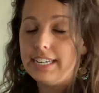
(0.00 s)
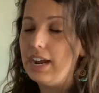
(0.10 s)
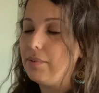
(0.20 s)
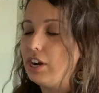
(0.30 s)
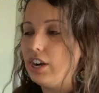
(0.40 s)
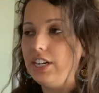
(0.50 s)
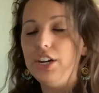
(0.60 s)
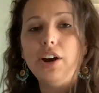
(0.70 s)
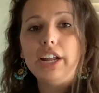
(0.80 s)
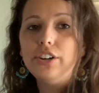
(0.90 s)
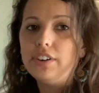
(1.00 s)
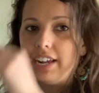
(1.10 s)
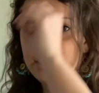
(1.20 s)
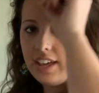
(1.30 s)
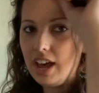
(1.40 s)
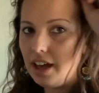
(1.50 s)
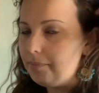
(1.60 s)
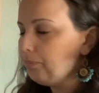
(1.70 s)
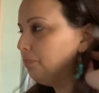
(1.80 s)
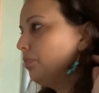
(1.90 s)
Now we already know how to write the.
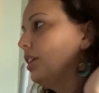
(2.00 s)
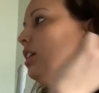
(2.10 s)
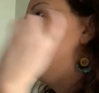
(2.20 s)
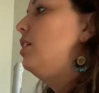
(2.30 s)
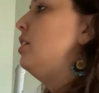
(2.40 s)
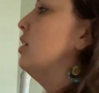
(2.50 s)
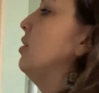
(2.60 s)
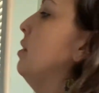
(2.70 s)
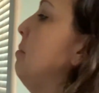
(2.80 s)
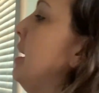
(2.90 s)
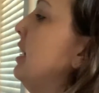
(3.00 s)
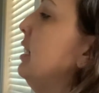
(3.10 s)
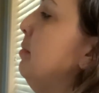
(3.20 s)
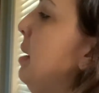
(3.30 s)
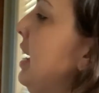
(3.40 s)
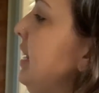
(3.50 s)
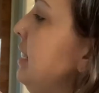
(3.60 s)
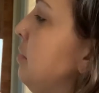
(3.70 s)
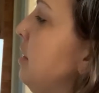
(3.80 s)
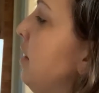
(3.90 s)
So we make a space,
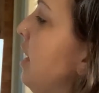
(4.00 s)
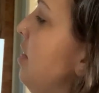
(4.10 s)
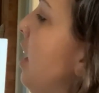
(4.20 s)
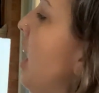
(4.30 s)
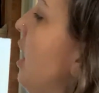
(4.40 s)
we write the.